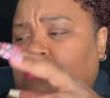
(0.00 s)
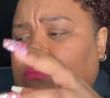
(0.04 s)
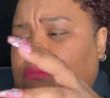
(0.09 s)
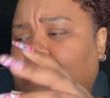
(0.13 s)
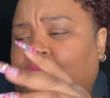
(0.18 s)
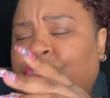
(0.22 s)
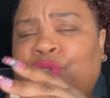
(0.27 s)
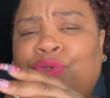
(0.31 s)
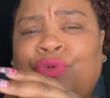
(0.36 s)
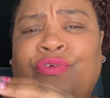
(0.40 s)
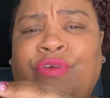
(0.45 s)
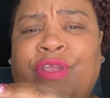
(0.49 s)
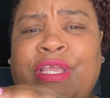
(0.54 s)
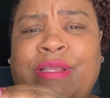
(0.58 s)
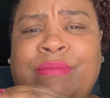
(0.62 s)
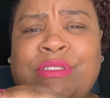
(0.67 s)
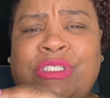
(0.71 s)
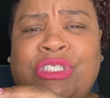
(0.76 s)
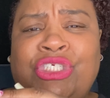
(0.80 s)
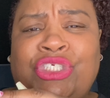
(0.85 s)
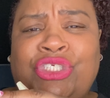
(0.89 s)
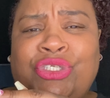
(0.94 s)
two
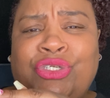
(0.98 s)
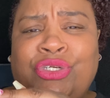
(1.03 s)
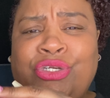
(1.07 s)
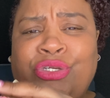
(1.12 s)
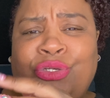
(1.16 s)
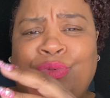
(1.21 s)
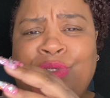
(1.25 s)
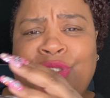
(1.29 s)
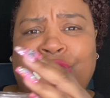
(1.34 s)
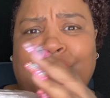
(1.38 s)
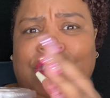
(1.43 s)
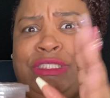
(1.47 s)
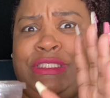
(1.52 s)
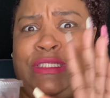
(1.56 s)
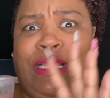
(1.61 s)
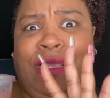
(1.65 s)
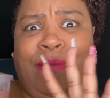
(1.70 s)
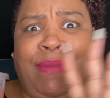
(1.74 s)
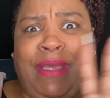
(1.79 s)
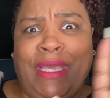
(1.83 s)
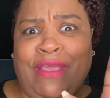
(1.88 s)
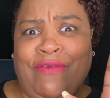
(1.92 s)
grams of sugar, which is
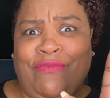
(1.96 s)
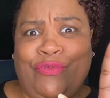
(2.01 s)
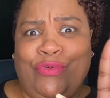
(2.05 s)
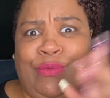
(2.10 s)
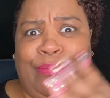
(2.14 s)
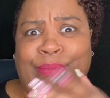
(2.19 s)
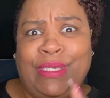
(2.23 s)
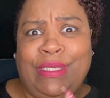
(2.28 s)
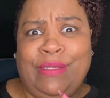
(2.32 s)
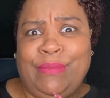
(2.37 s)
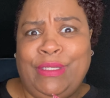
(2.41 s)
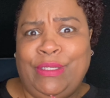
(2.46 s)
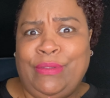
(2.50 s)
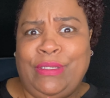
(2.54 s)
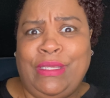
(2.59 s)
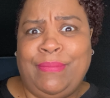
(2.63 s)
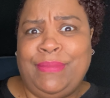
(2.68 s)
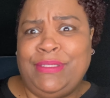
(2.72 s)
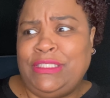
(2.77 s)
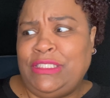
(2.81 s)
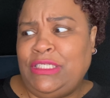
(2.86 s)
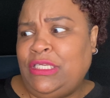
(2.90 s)
not bad for a big
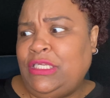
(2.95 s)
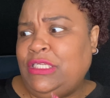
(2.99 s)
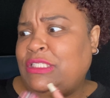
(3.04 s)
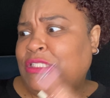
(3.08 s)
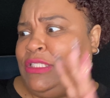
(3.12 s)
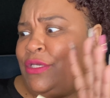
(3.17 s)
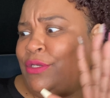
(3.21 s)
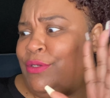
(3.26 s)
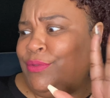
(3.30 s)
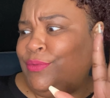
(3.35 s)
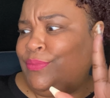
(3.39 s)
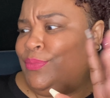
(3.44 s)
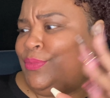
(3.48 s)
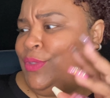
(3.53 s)
cup of tea. So I'm